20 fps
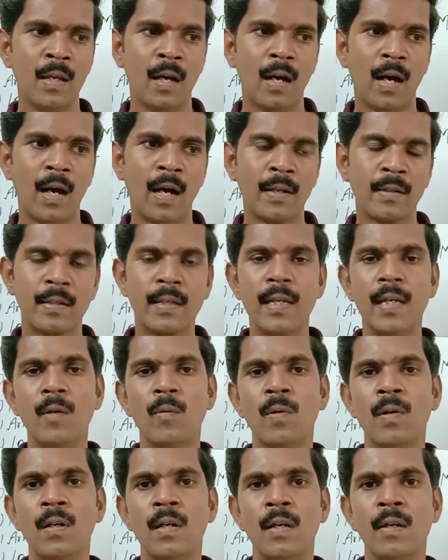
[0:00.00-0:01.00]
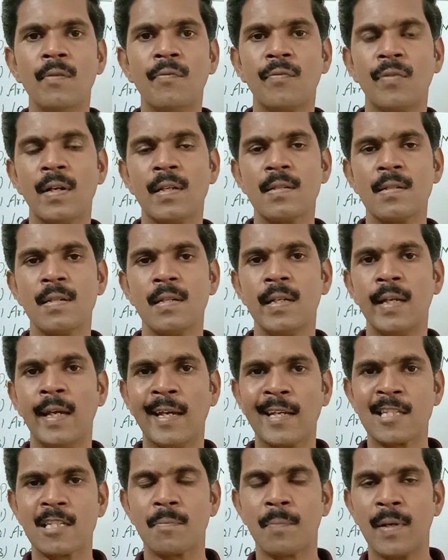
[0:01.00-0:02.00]
and he only first
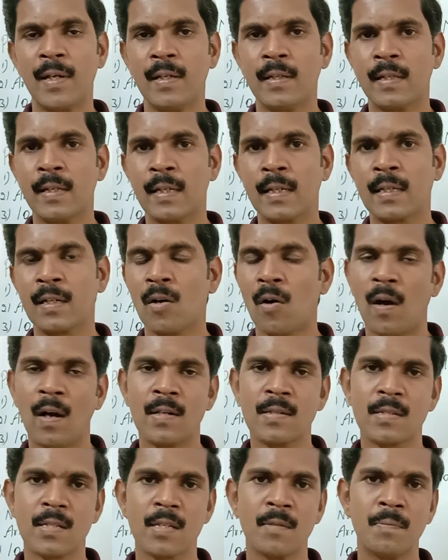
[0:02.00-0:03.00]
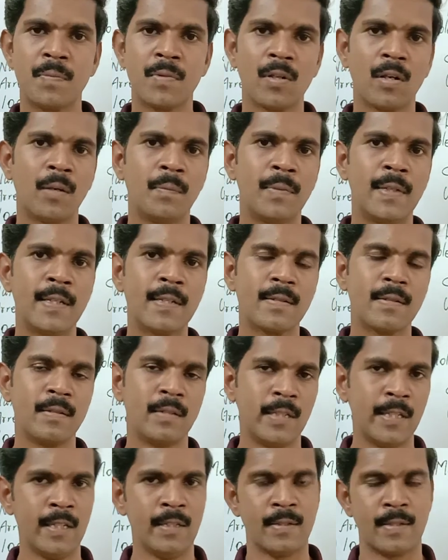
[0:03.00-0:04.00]
explained the concept of these
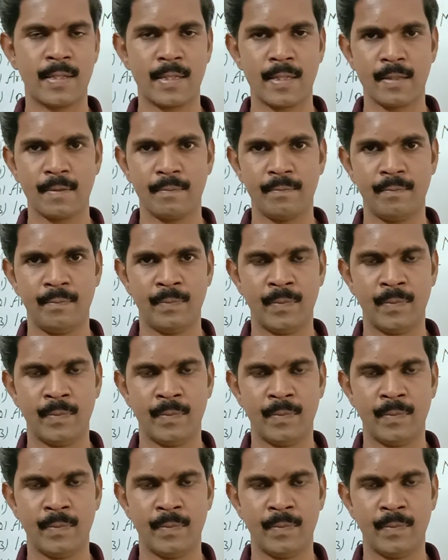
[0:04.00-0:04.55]
genes.